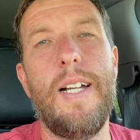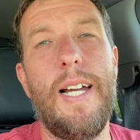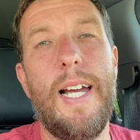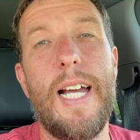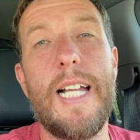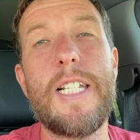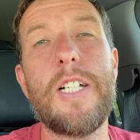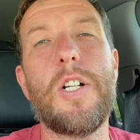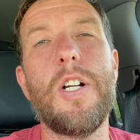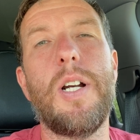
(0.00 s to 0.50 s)

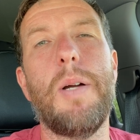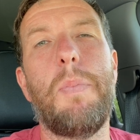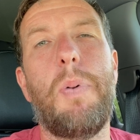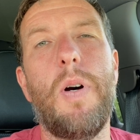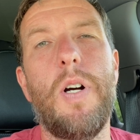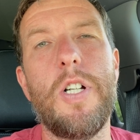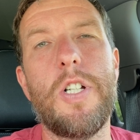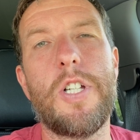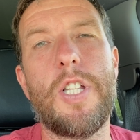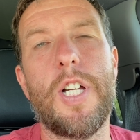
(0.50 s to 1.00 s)
it's going to
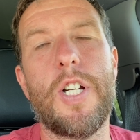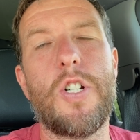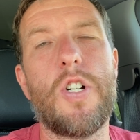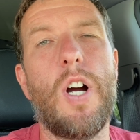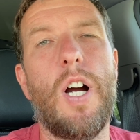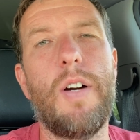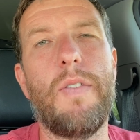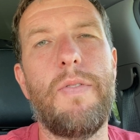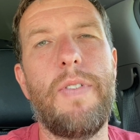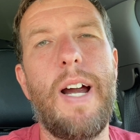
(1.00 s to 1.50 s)
push the
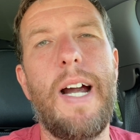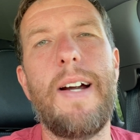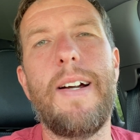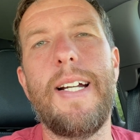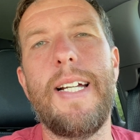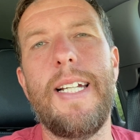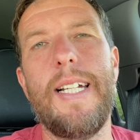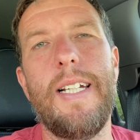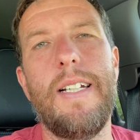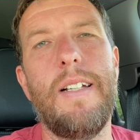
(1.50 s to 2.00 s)
truck
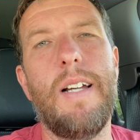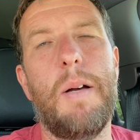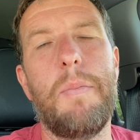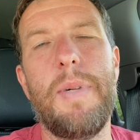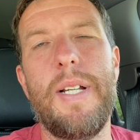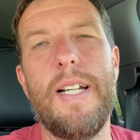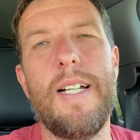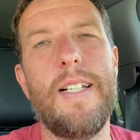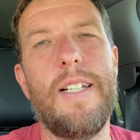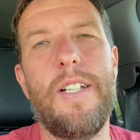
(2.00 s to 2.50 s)

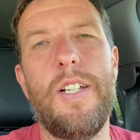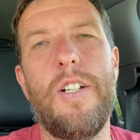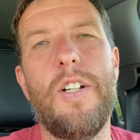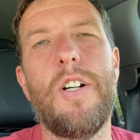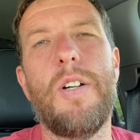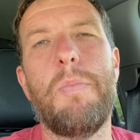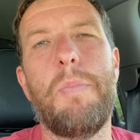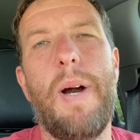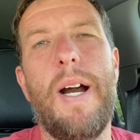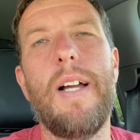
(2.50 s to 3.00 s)

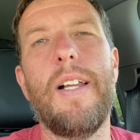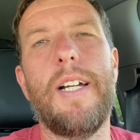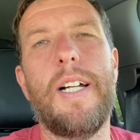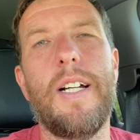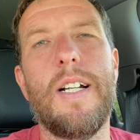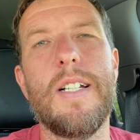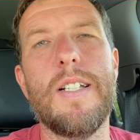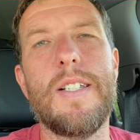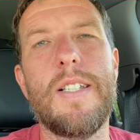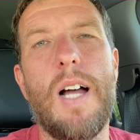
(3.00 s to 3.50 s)
you're barely
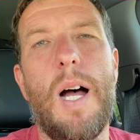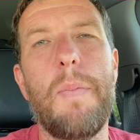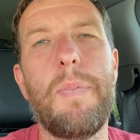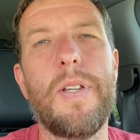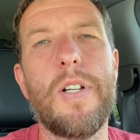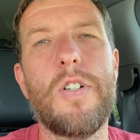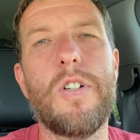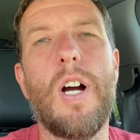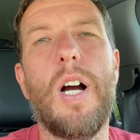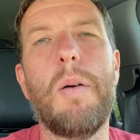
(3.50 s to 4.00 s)
going to stop
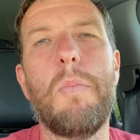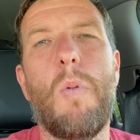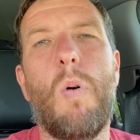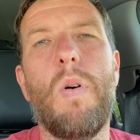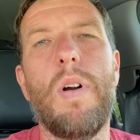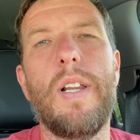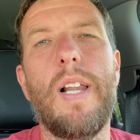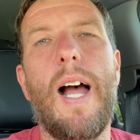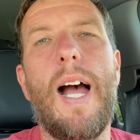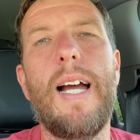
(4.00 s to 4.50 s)
the truck more
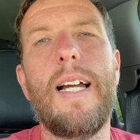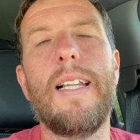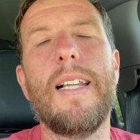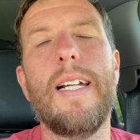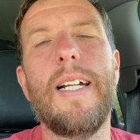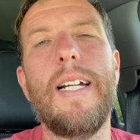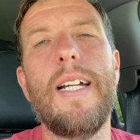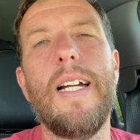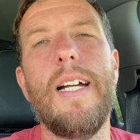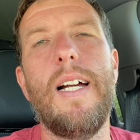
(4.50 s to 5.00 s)
than
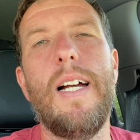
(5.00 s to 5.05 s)
likely.